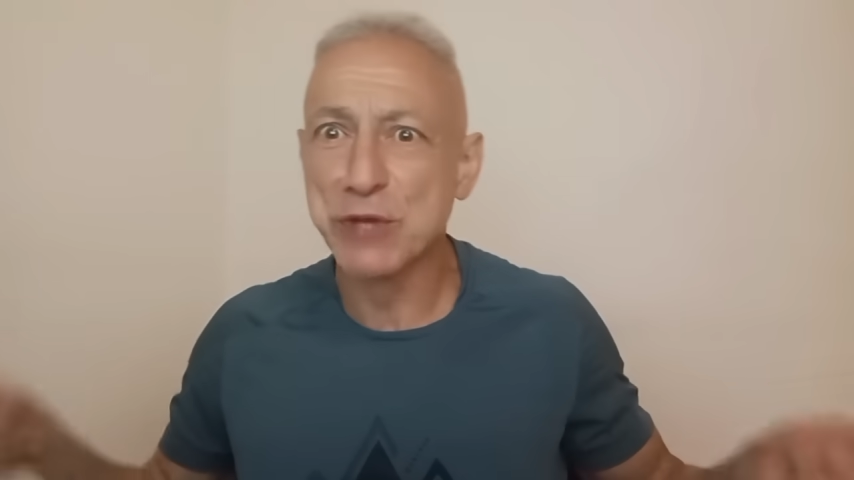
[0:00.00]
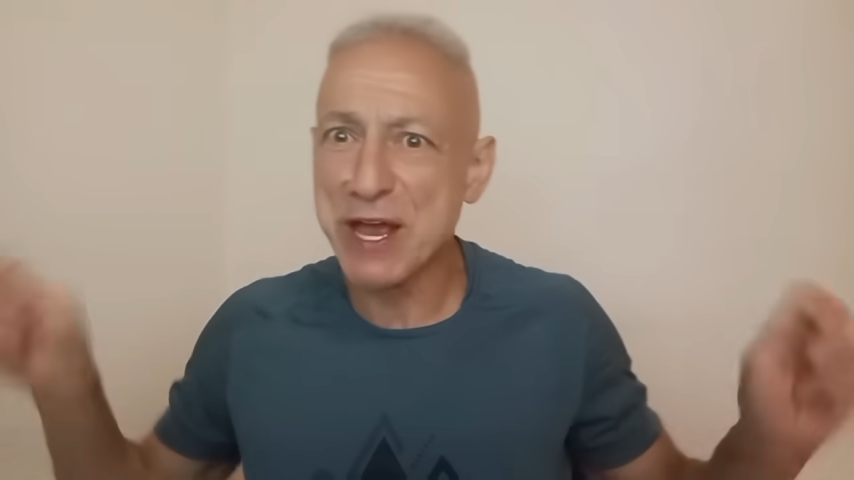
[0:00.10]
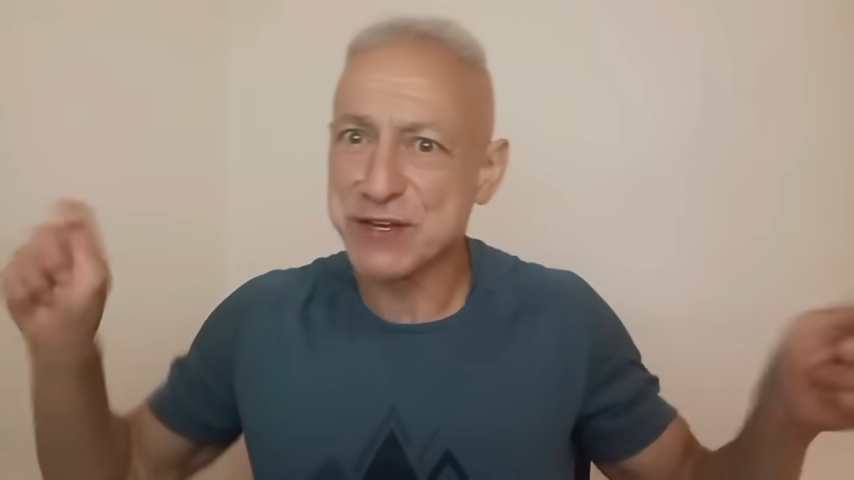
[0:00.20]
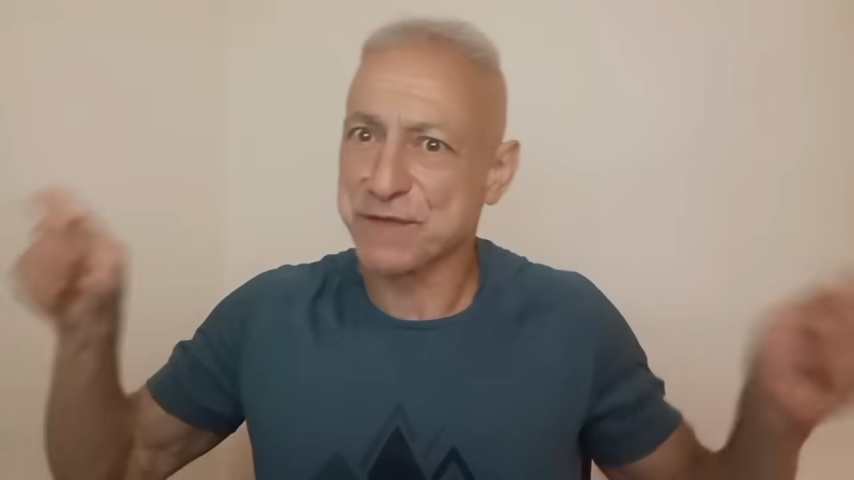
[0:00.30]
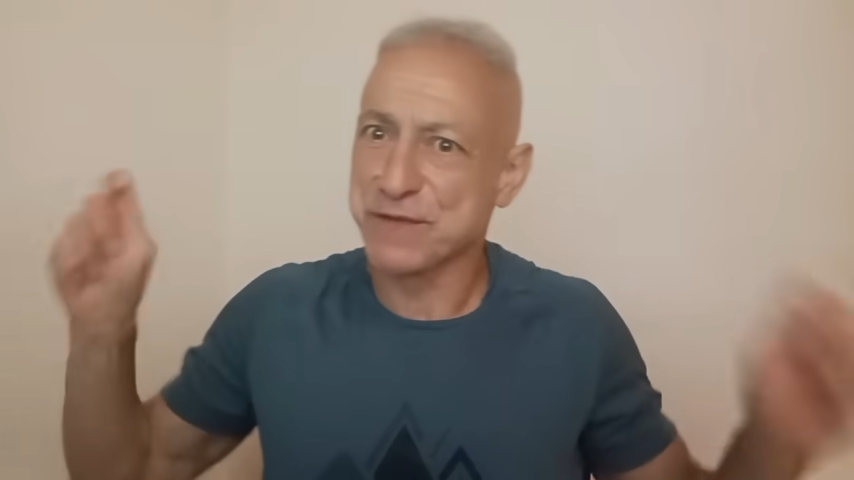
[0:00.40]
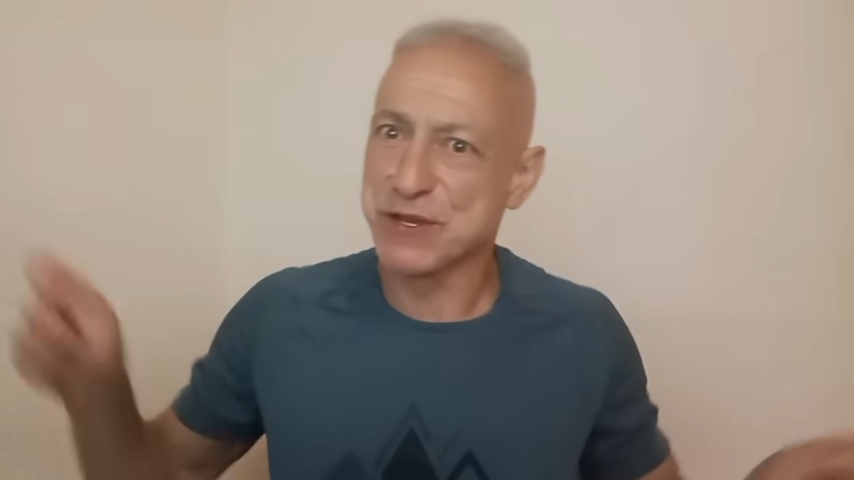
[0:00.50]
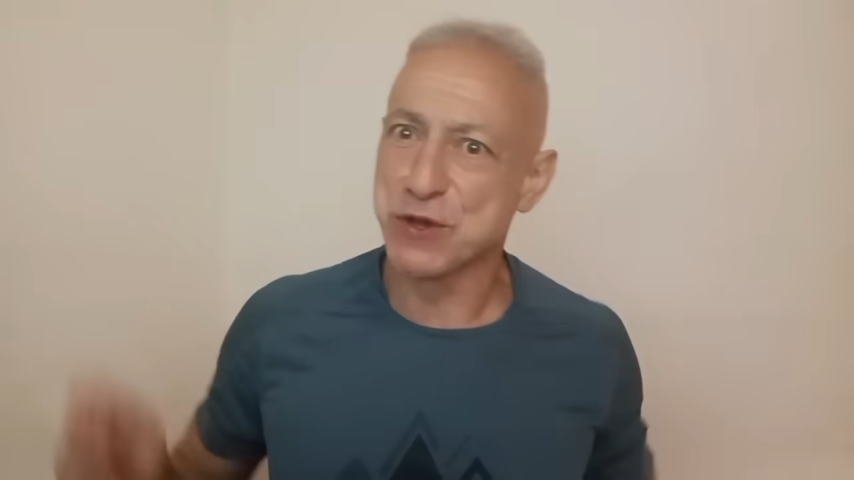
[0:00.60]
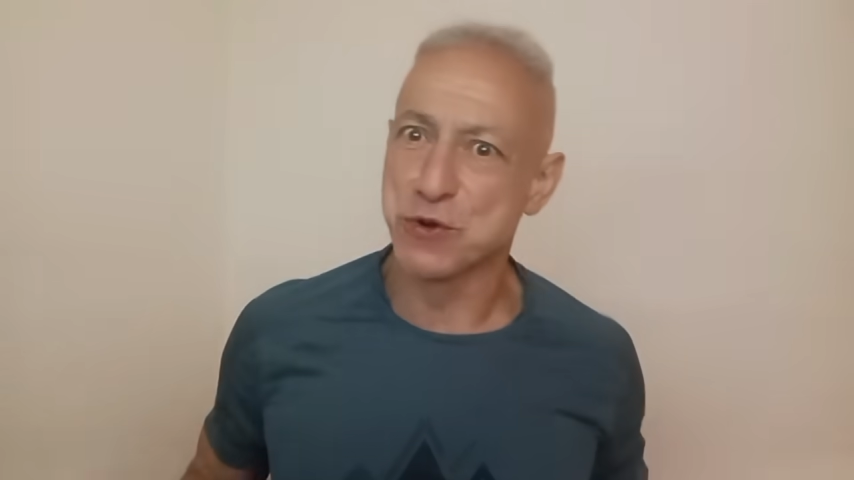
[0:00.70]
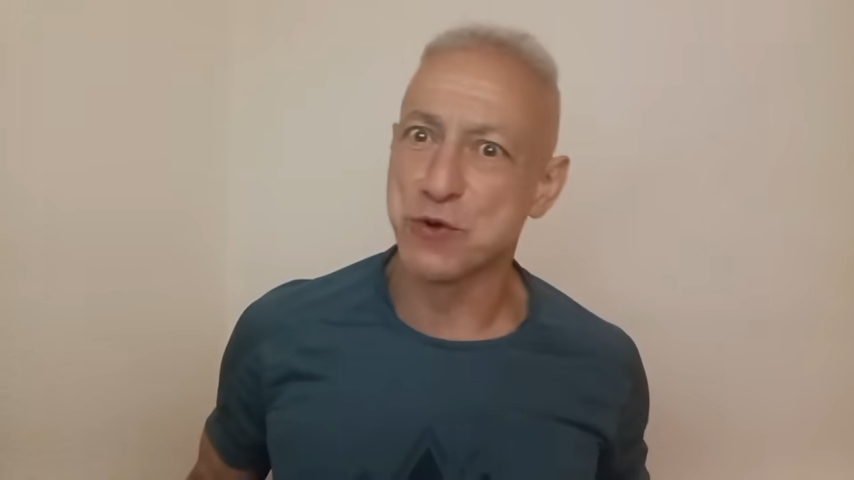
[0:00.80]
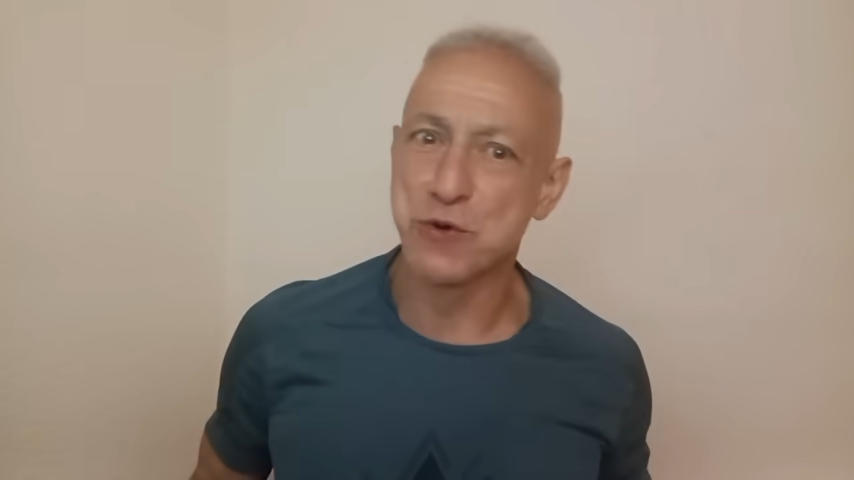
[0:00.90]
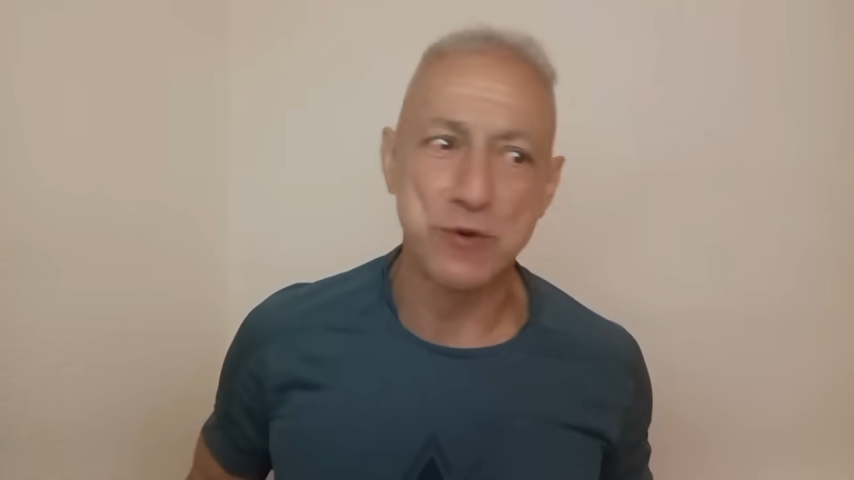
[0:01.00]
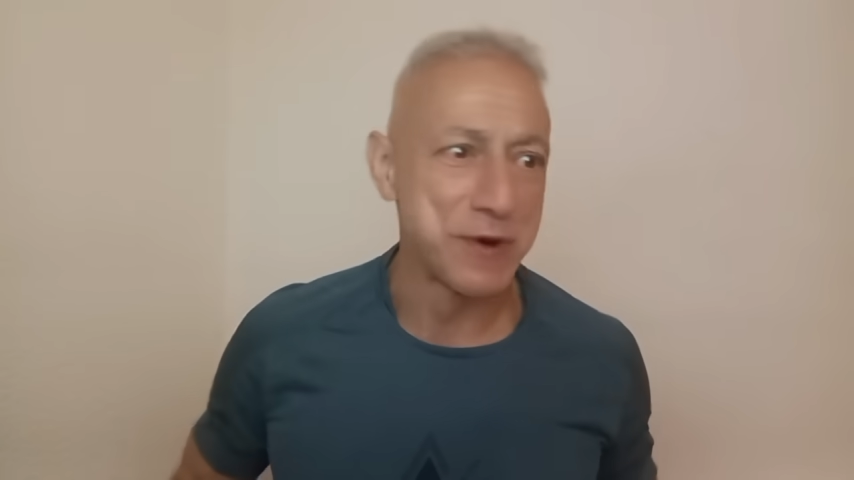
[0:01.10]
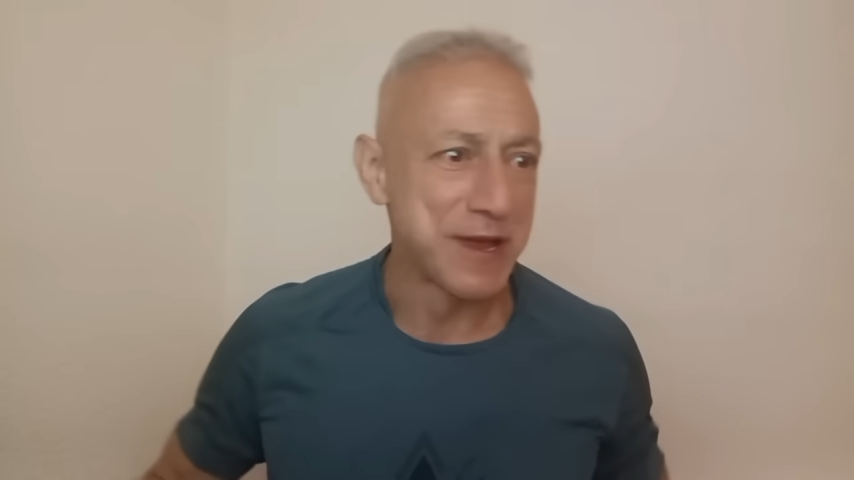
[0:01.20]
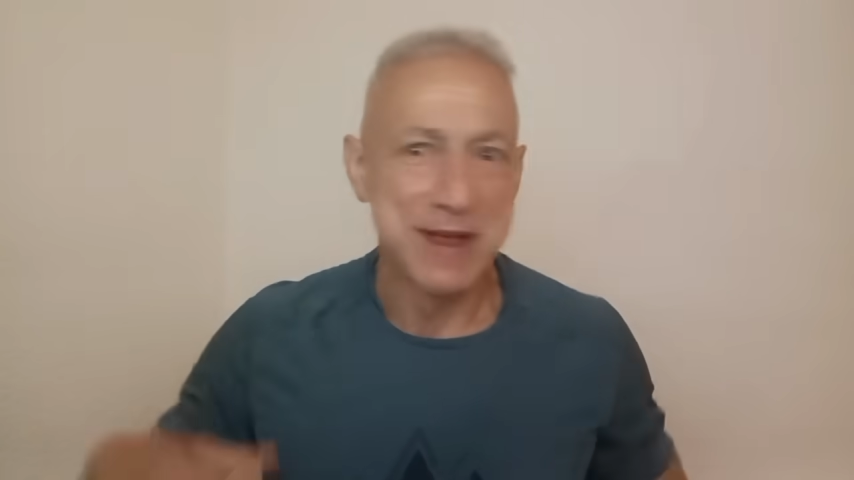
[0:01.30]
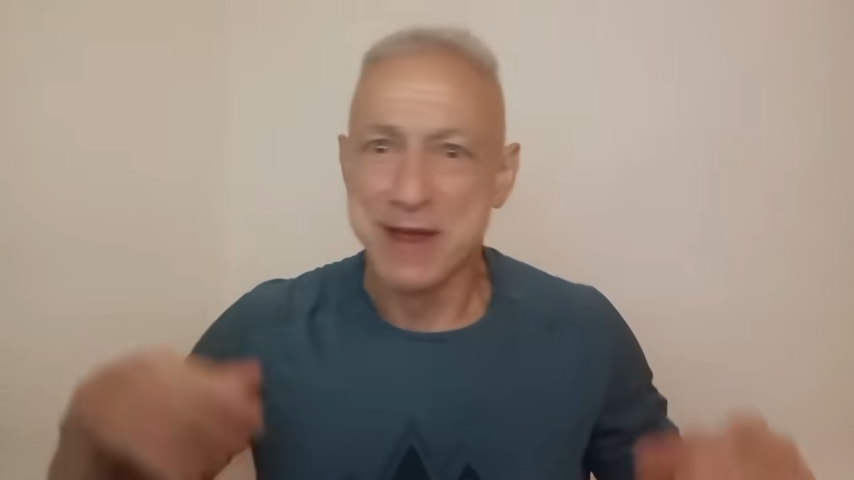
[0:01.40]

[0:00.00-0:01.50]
this for you.